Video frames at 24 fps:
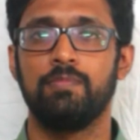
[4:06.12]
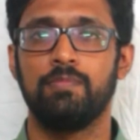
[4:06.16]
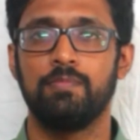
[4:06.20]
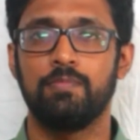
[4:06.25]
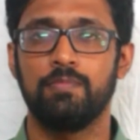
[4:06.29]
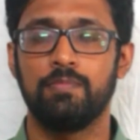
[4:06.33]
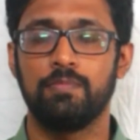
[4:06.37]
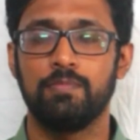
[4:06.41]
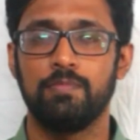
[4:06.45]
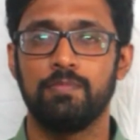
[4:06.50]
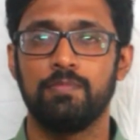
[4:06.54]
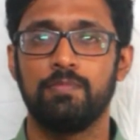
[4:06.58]

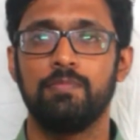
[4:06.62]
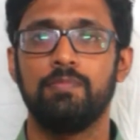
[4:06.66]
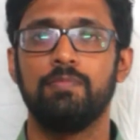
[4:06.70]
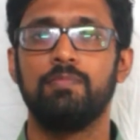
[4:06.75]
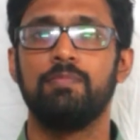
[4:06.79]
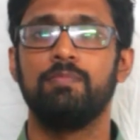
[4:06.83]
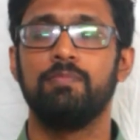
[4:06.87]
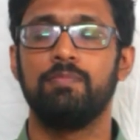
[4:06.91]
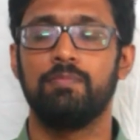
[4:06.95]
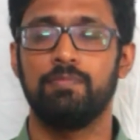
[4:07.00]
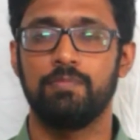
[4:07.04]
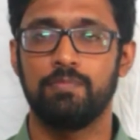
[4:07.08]

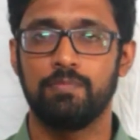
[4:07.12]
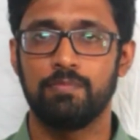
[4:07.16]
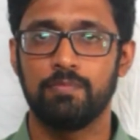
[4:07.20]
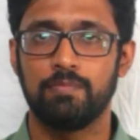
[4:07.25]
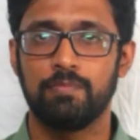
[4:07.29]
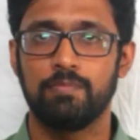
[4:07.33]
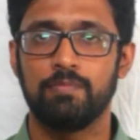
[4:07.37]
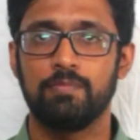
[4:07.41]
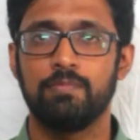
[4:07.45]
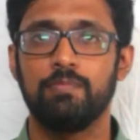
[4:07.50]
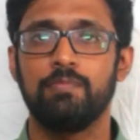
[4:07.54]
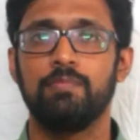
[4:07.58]

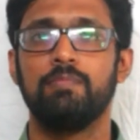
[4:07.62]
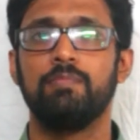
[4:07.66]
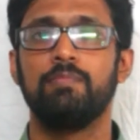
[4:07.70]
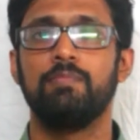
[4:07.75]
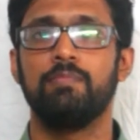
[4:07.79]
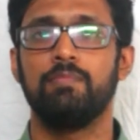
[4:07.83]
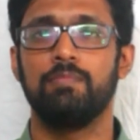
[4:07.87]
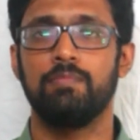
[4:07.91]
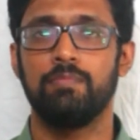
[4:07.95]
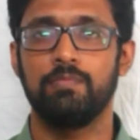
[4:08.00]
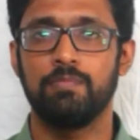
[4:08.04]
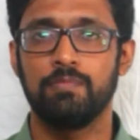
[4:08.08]

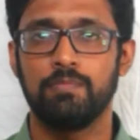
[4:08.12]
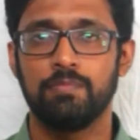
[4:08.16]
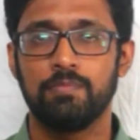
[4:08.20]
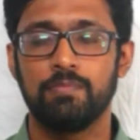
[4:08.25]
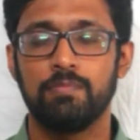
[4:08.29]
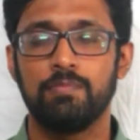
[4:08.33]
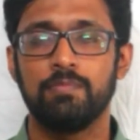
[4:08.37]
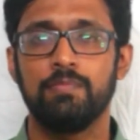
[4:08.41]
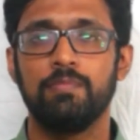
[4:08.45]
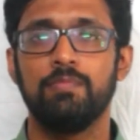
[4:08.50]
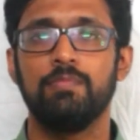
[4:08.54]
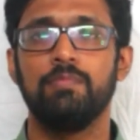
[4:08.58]

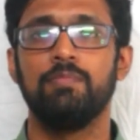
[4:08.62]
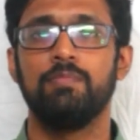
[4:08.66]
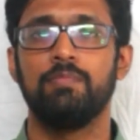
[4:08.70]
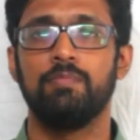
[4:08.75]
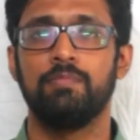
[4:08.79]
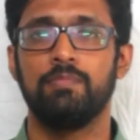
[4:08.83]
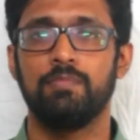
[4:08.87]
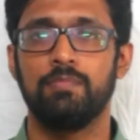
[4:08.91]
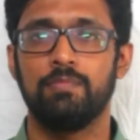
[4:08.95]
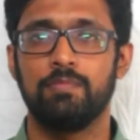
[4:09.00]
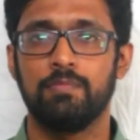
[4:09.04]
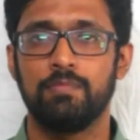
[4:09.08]

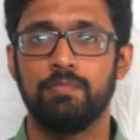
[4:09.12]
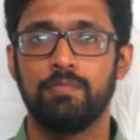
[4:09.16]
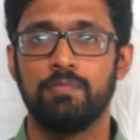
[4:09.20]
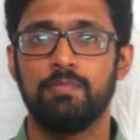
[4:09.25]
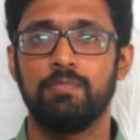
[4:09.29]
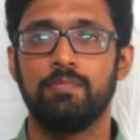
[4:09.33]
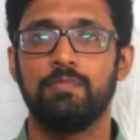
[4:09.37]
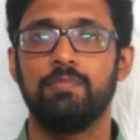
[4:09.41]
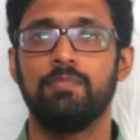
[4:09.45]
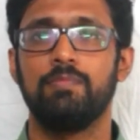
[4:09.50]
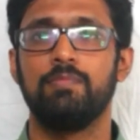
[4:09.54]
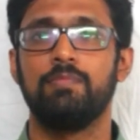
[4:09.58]

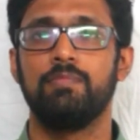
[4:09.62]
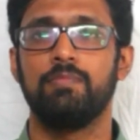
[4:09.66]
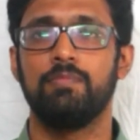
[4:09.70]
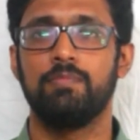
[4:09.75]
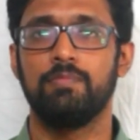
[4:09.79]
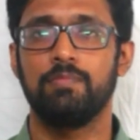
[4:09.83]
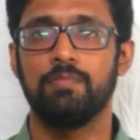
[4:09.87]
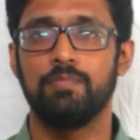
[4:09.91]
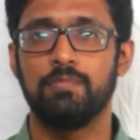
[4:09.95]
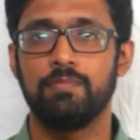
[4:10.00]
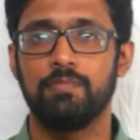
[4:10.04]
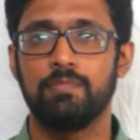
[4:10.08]

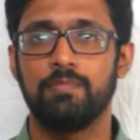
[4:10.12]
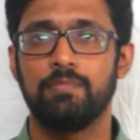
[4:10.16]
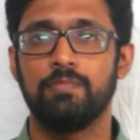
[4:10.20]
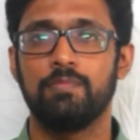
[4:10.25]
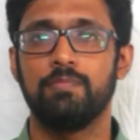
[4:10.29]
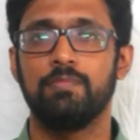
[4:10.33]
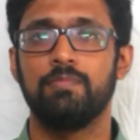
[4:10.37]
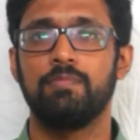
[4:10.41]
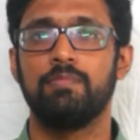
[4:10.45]
[no speech]